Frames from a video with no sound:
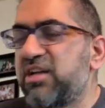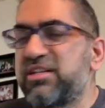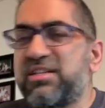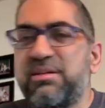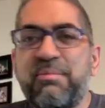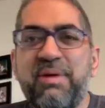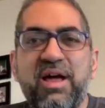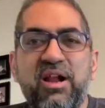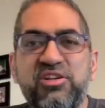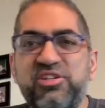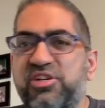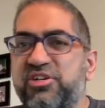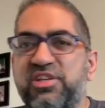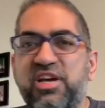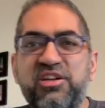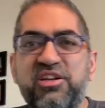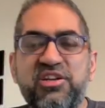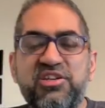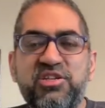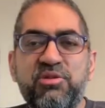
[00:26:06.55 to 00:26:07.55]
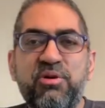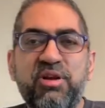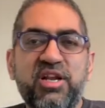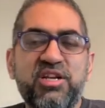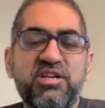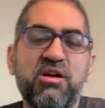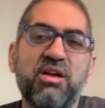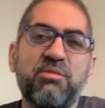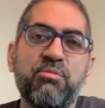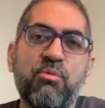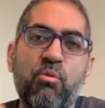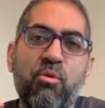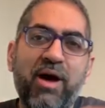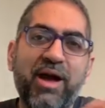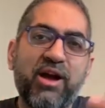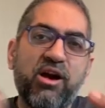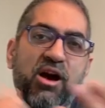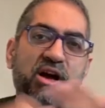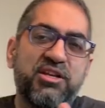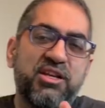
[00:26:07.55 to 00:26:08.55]
Content matters. Here's how to do it. I talked about
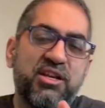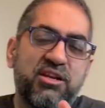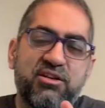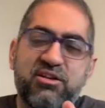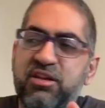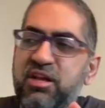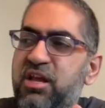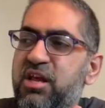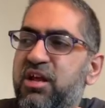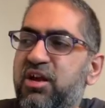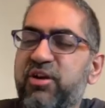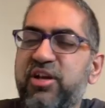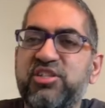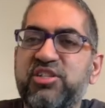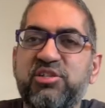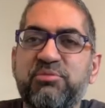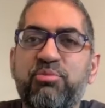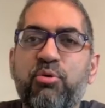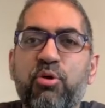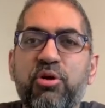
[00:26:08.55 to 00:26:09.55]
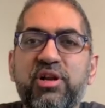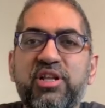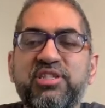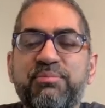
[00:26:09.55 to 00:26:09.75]
why content creation is important.